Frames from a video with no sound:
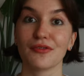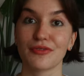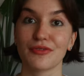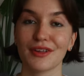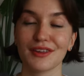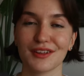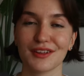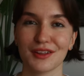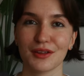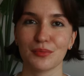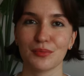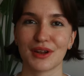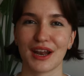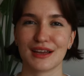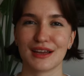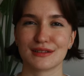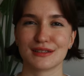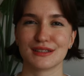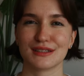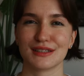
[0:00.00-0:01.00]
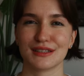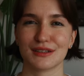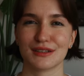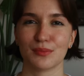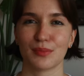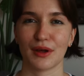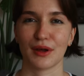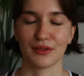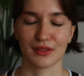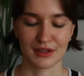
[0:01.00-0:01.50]
I felt a little bit hesitant
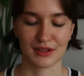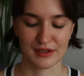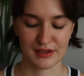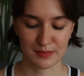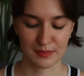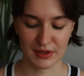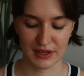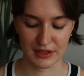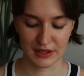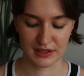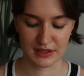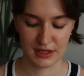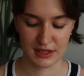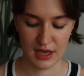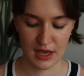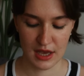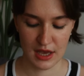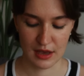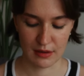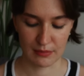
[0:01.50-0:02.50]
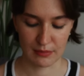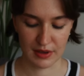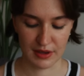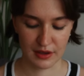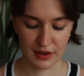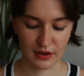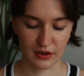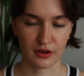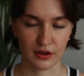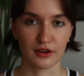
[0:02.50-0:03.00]
about this piece
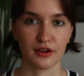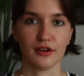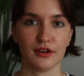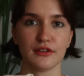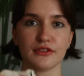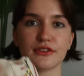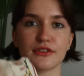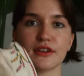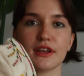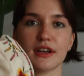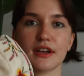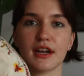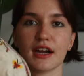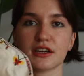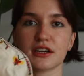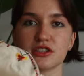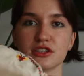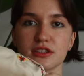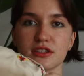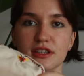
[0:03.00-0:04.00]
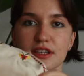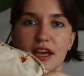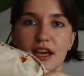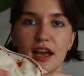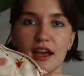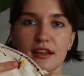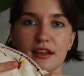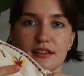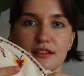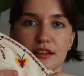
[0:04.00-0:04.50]
because it actually
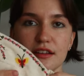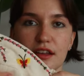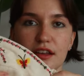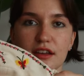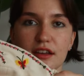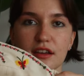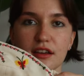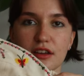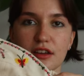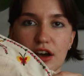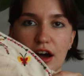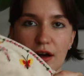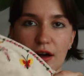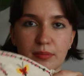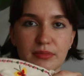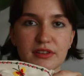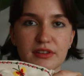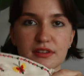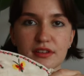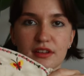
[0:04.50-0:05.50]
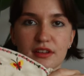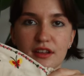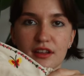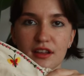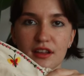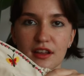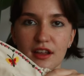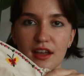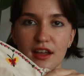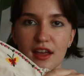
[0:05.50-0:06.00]
has like cups.
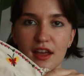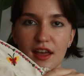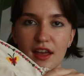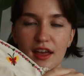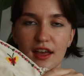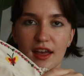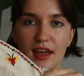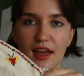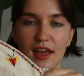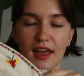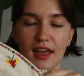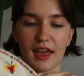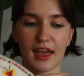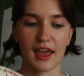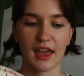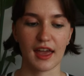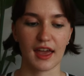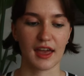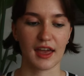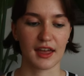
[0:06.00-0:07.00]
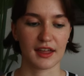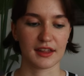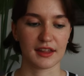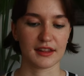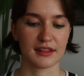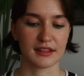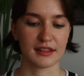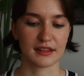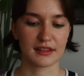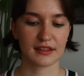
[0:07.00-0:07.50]

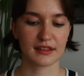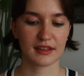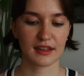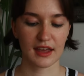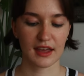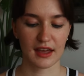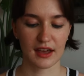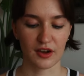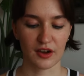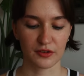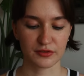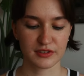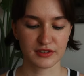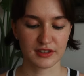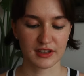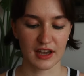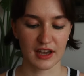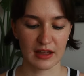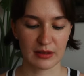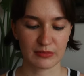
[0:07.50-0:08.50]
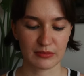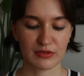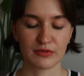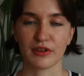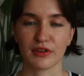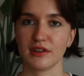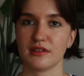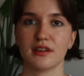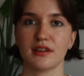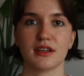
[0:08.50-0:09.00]
And oftentimes
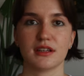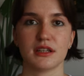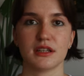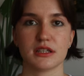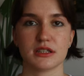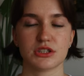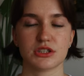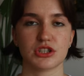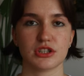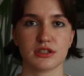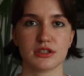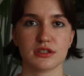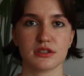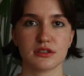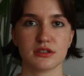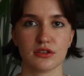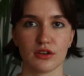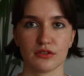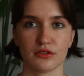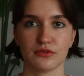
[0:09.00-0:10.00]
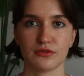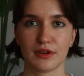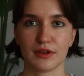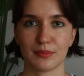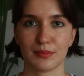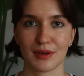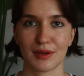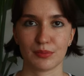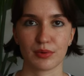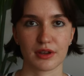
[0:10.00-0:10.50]
things like this just don't
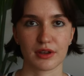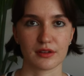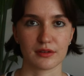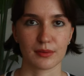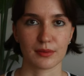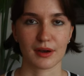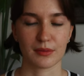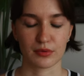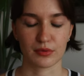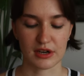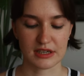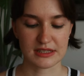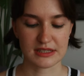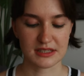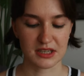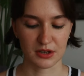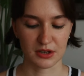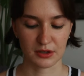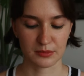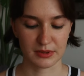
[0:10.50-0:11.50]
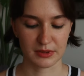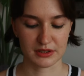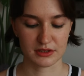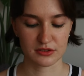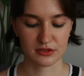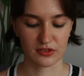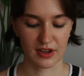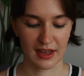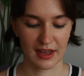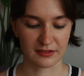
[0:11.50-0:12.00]
fit me because my breasts are a bit
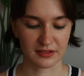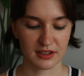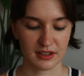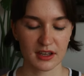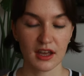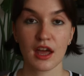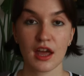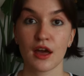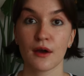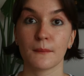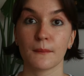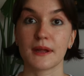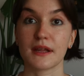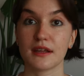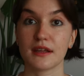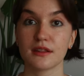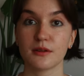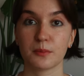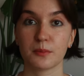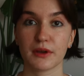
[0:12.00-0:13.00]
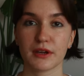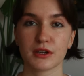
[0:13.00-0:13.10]
too heavy. But in the